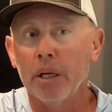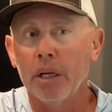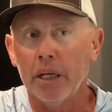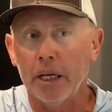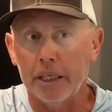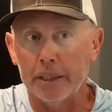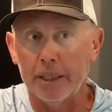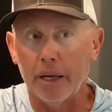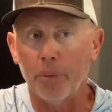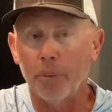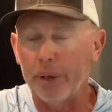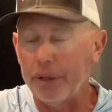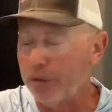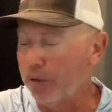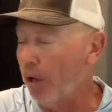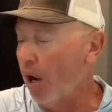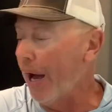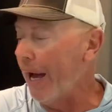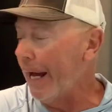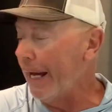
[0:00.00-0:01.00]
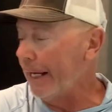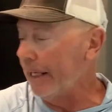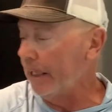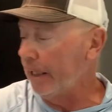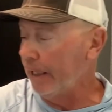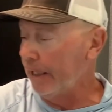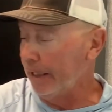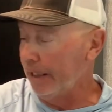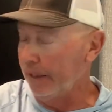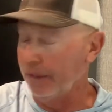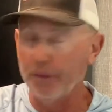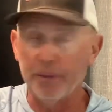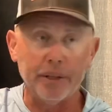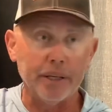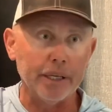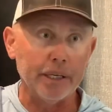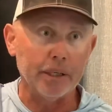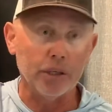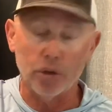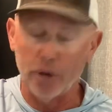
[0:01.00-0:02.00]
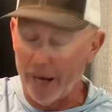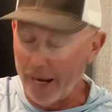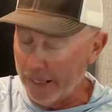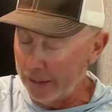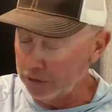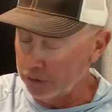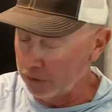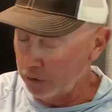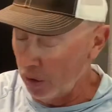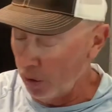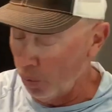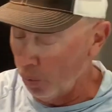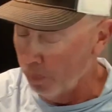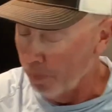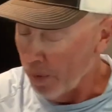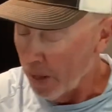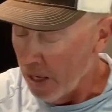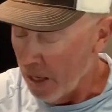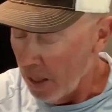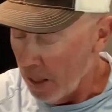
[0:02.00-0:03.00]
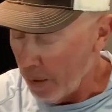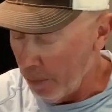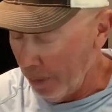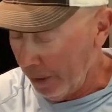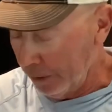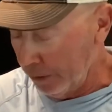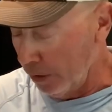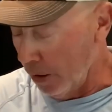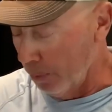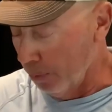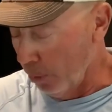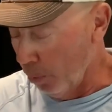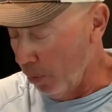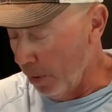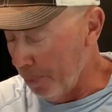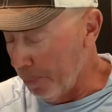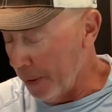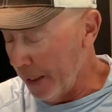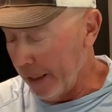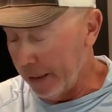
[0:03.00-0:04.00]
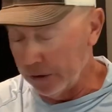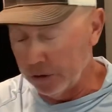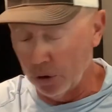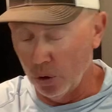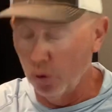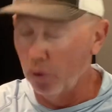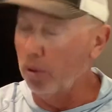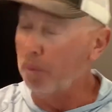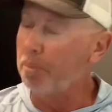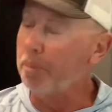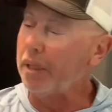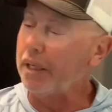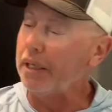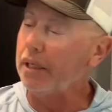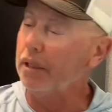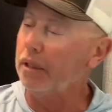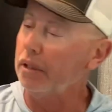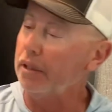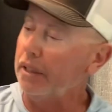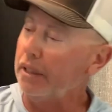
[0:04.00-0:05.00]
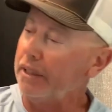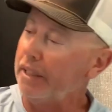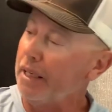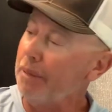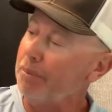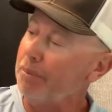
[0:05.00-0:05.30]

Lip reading: and that way they're not hanging in the grass. So my number 1 pick is going to be the deep